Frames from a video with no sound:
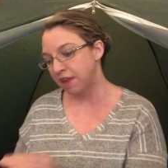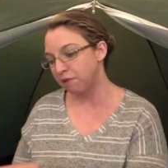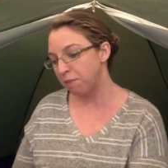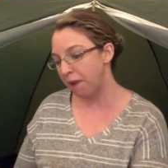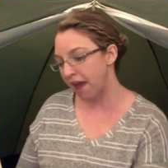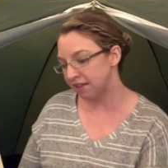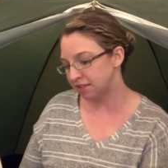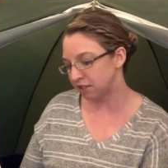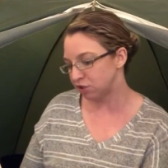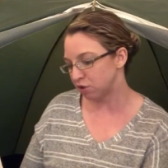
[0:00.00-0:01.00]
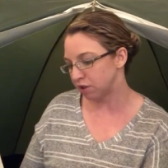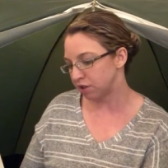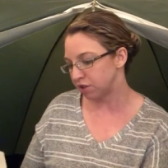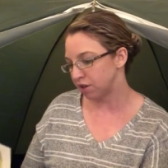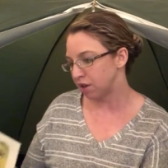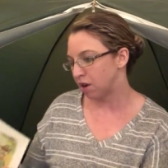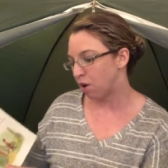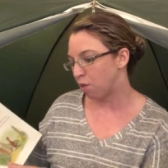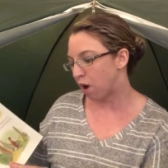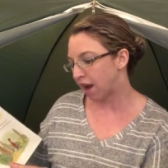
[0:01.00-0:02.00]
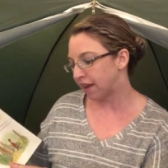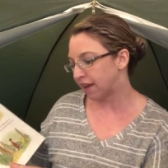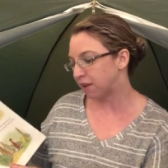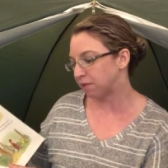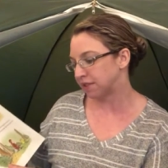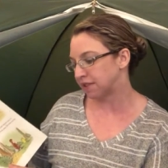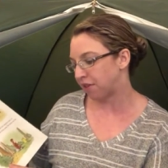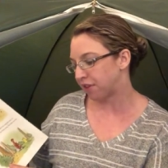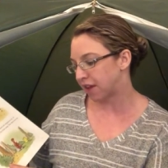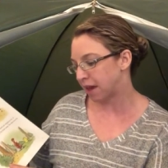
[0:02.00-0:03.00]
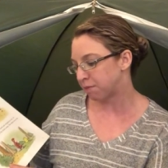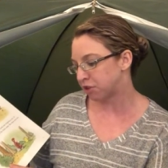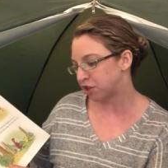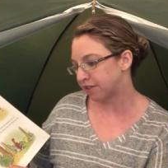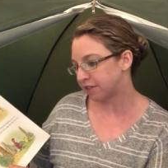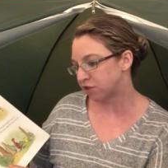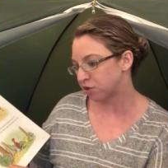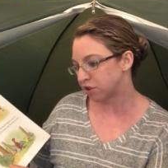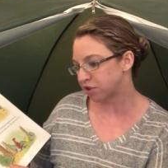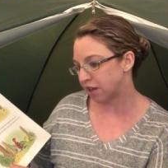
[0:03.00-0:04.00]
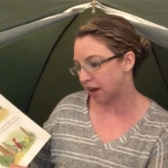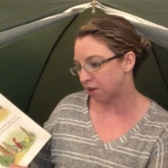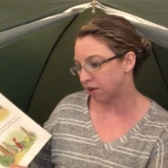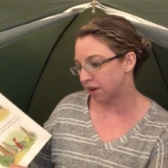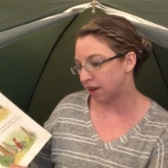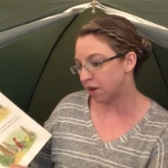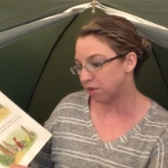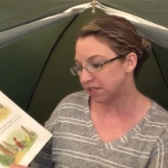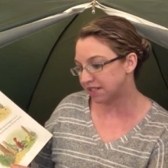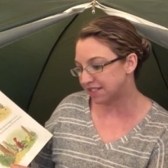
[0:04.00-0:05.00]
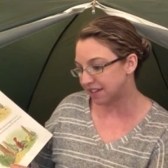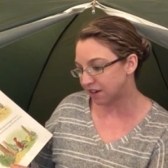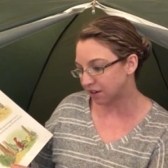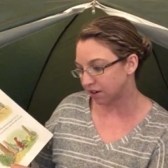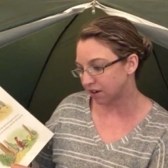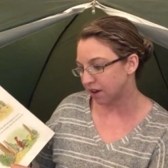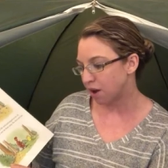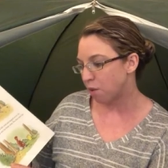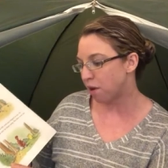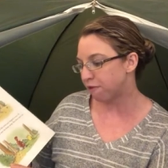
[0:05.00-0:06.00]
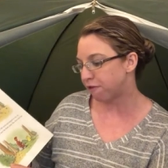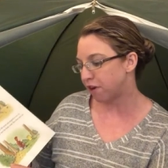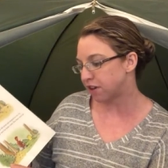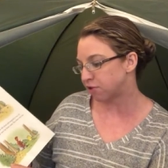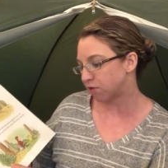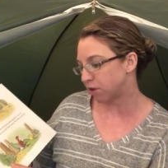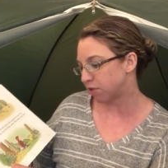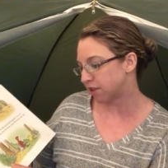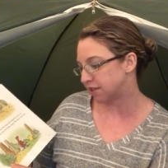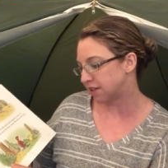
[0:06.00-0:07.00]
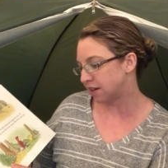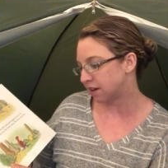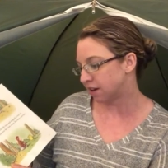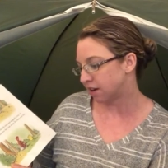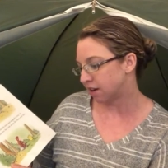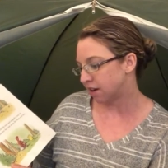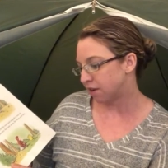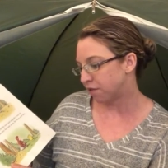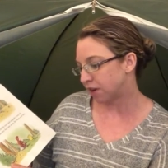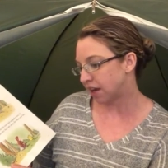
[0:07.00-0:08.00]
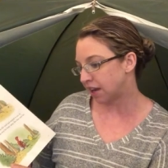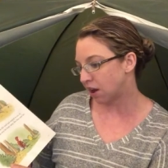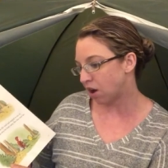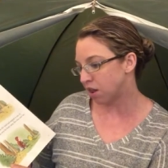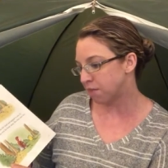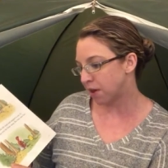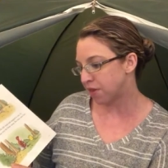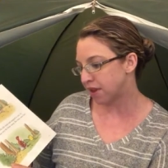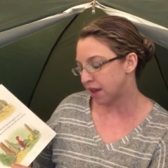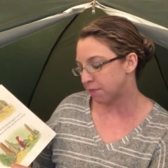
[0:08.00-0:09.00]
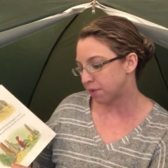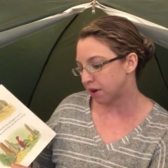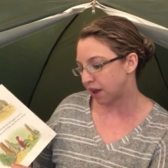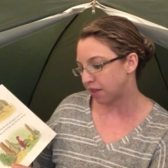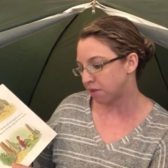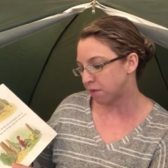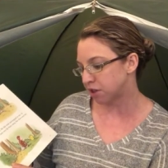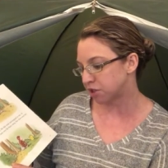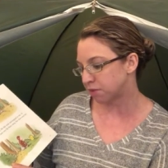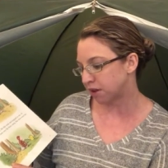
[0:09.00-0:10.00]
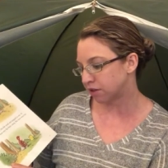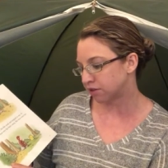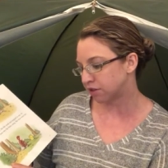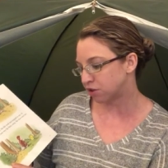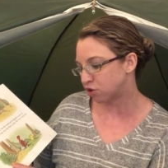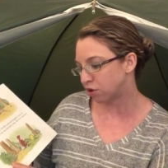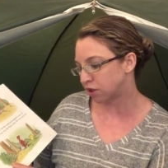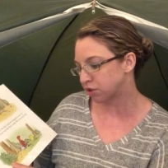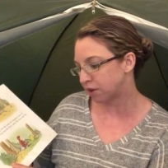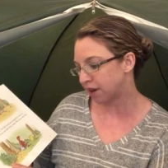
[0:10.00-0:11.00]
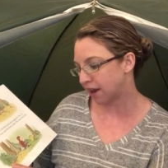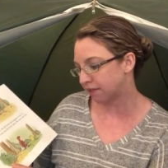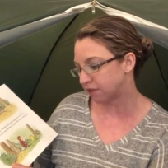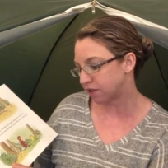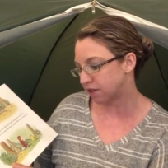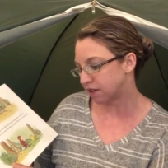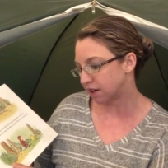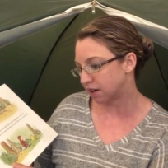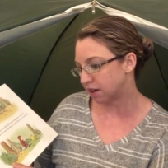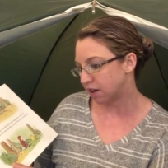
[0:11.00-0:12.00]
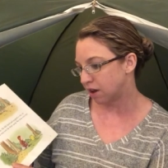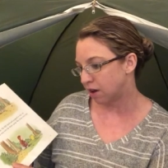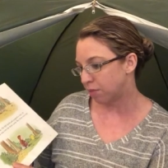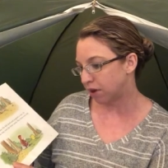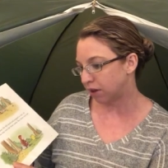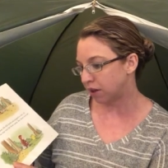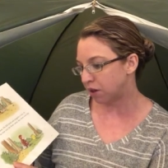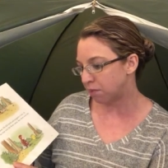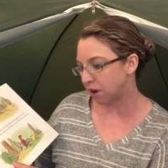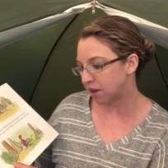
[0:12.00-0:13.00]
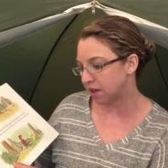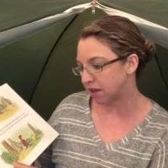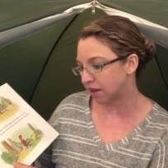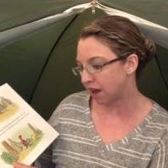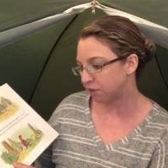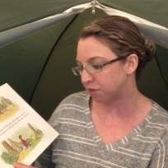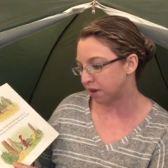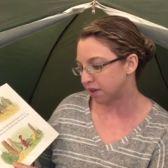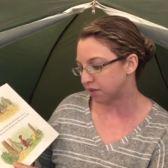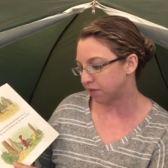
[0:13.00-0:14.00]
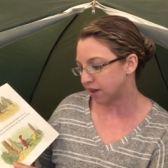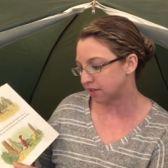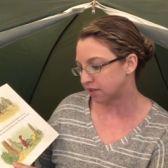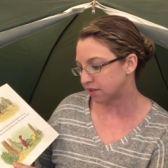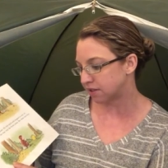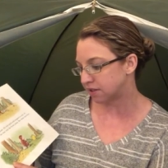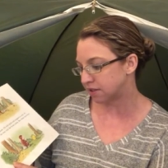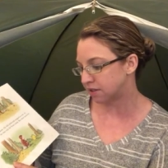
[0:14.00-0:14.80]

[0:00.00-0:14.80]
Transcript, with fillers: They were passing George. Why, it was not the camper chasing George now. It was a deer. What fun to run with a deer. Forgetting all about the camper and the marshmallows, George ran after the deer. But a little monkey cannot run as fast as a,